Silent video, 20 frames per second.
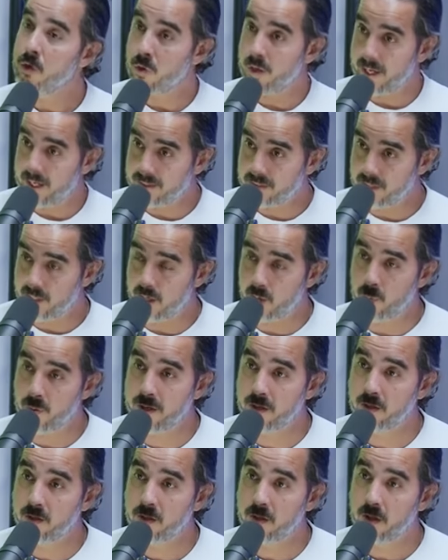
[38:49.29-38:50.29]
You got to
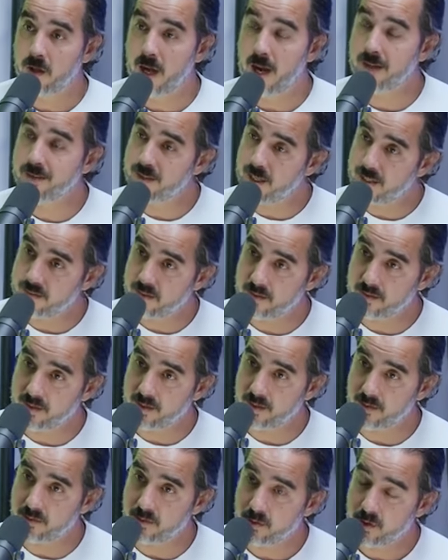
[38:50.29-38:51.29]
generate
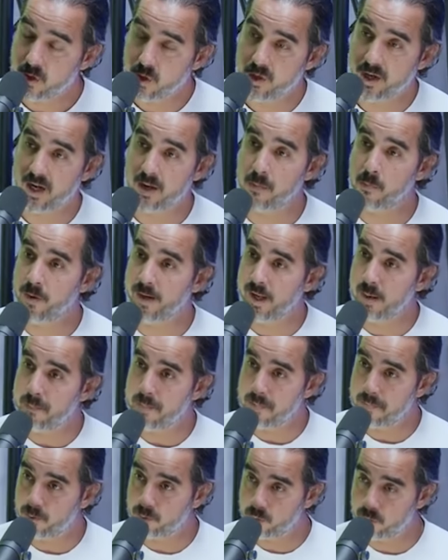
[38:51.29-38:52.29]
identities. You got to bring in
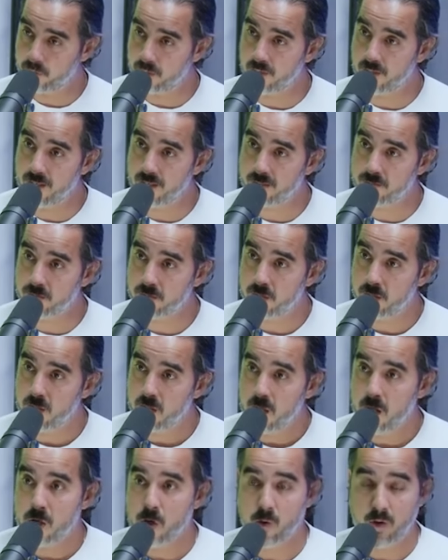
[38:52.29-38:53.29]
people to your list.
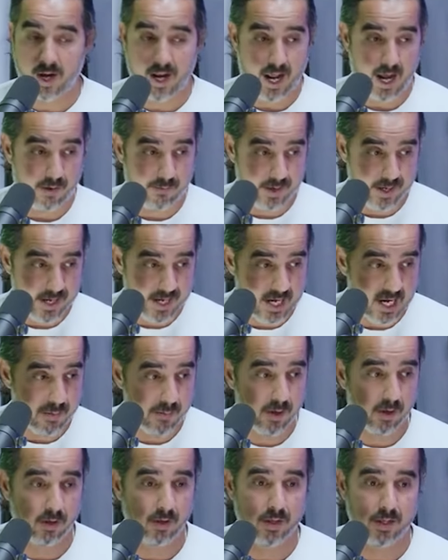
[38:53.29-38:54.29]
You got to have an
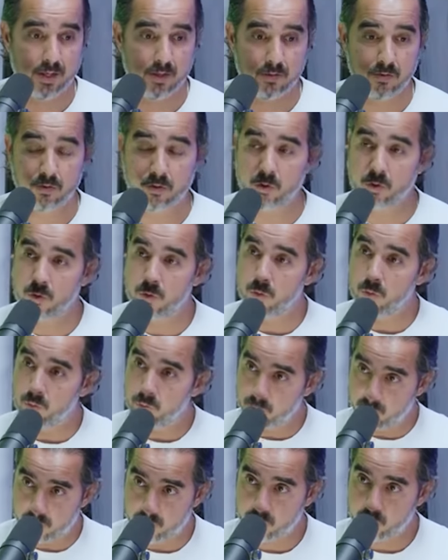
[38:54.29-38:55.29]
email list to
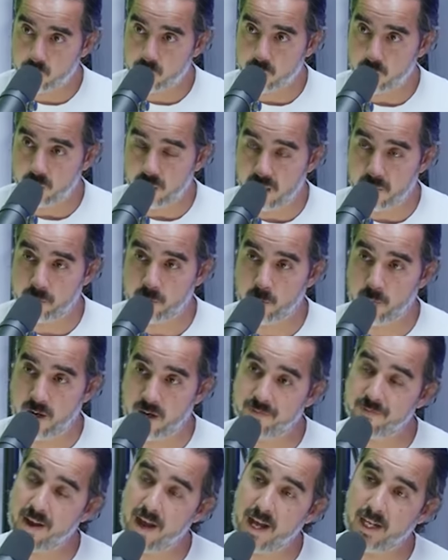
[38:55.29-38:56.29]
nurture and
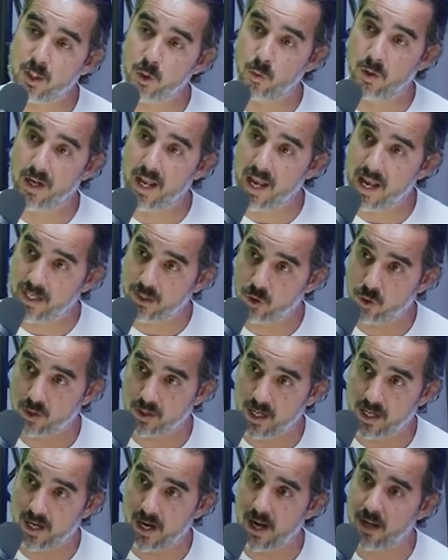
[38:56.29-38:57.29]
provide value and
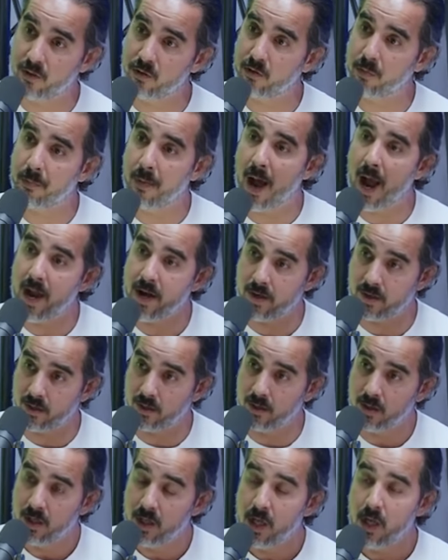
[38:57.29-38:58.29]
educate and
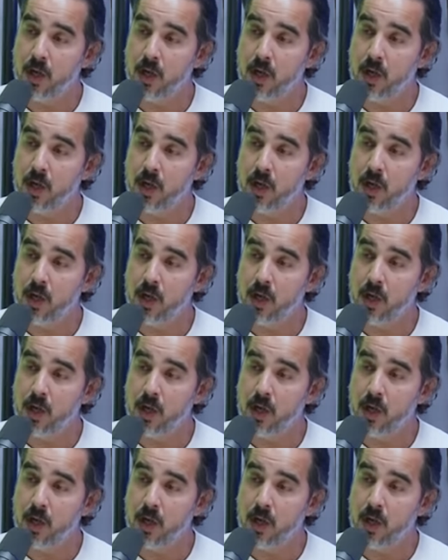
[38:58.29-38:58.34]
inspire.